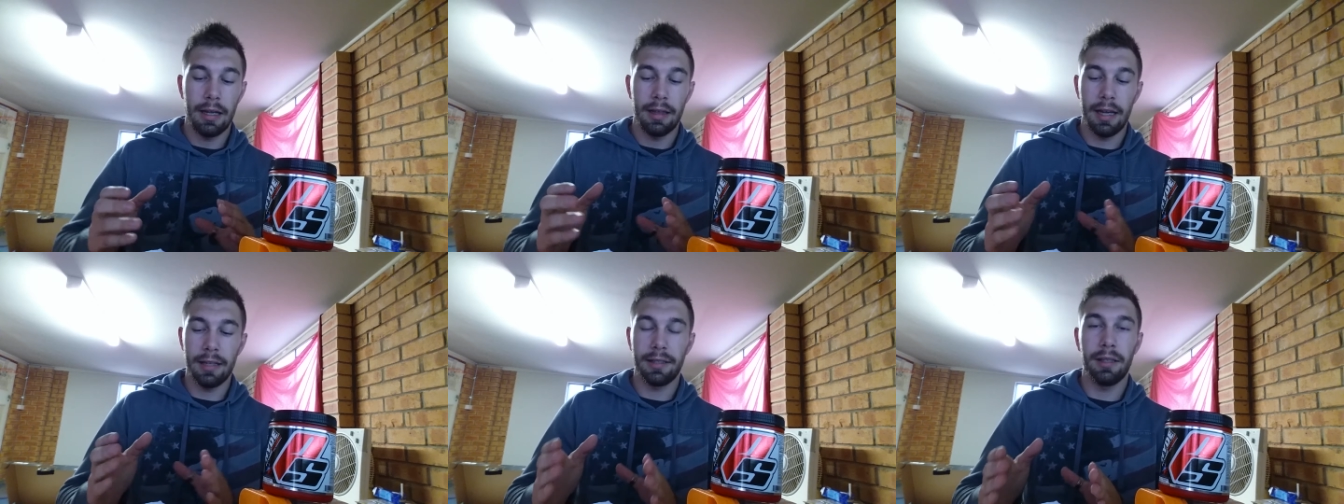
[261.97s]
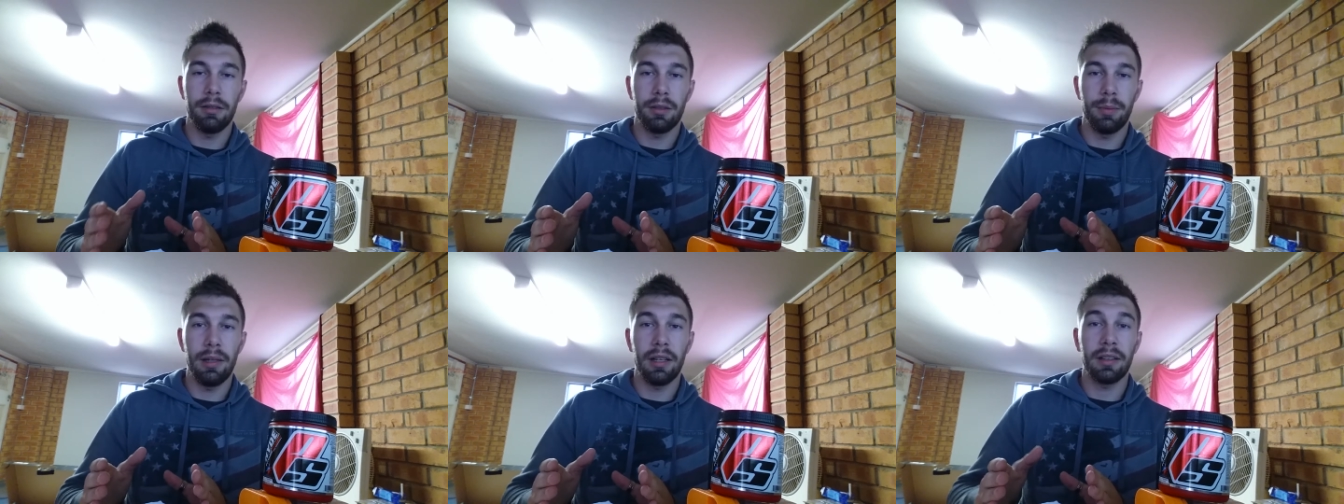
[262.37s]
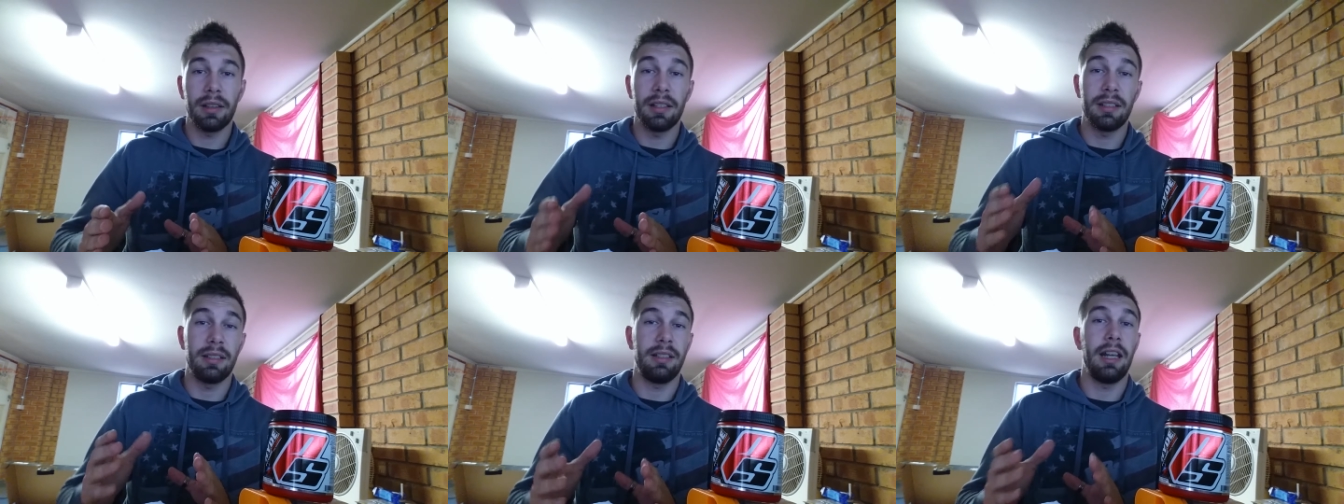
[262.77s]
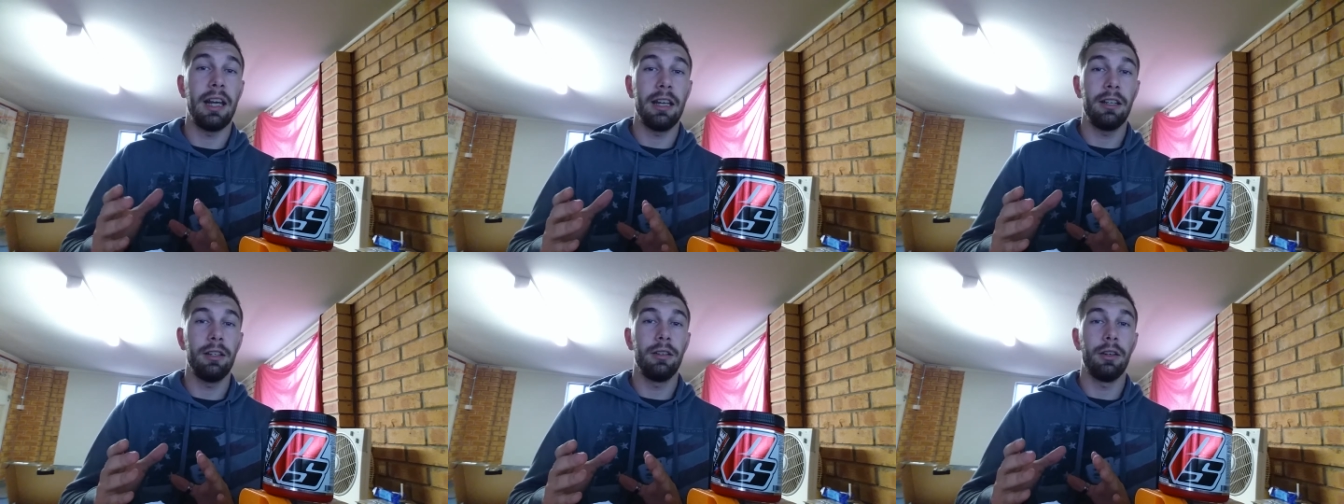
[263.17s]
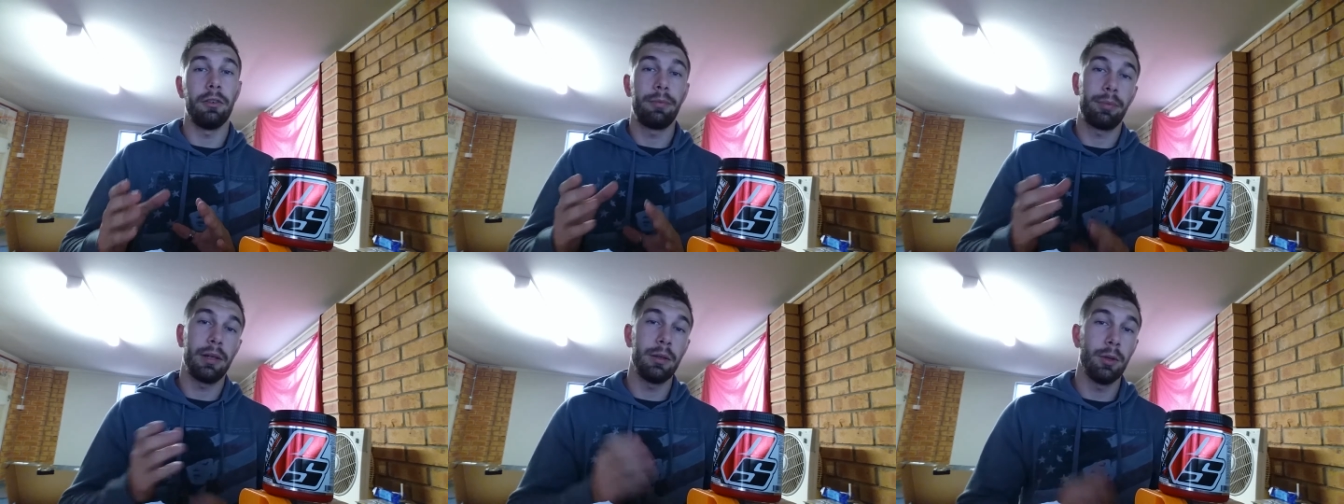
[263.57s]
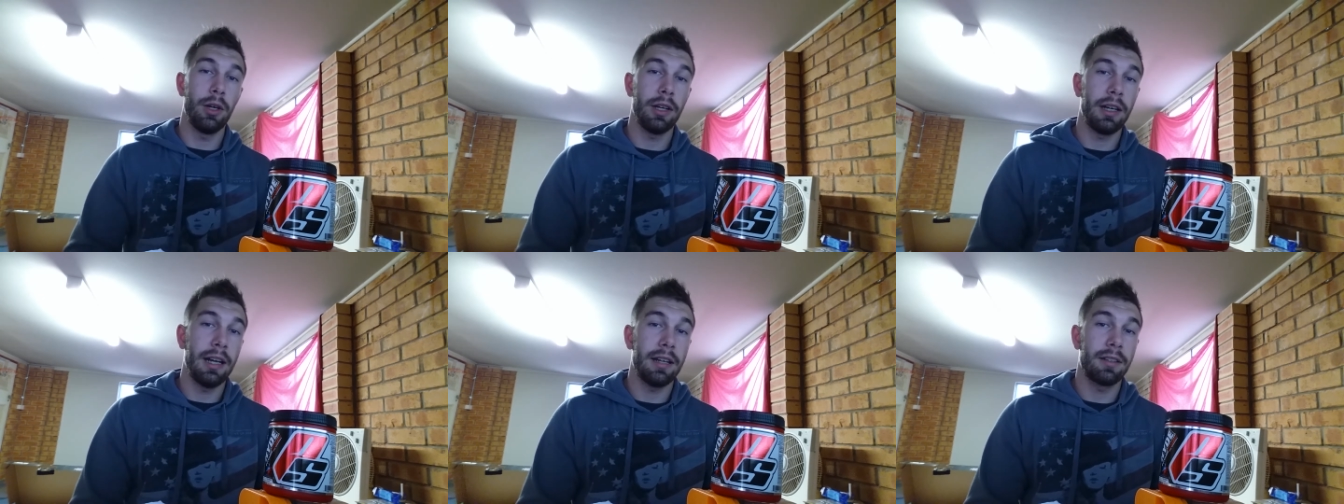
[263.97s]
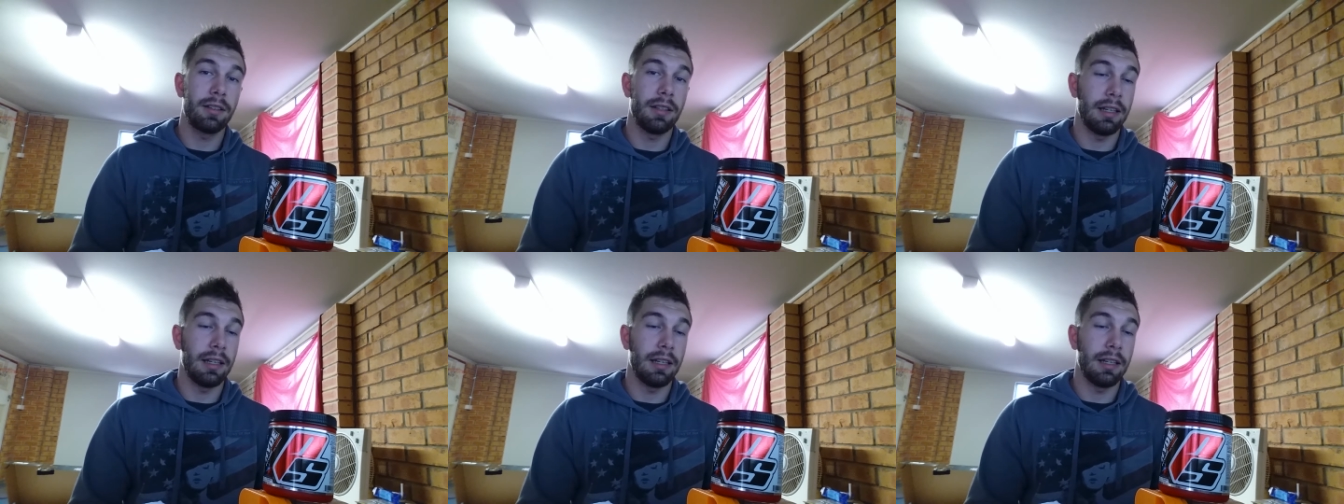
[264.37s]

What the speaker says: that seems to be like the standard of pre-workouts.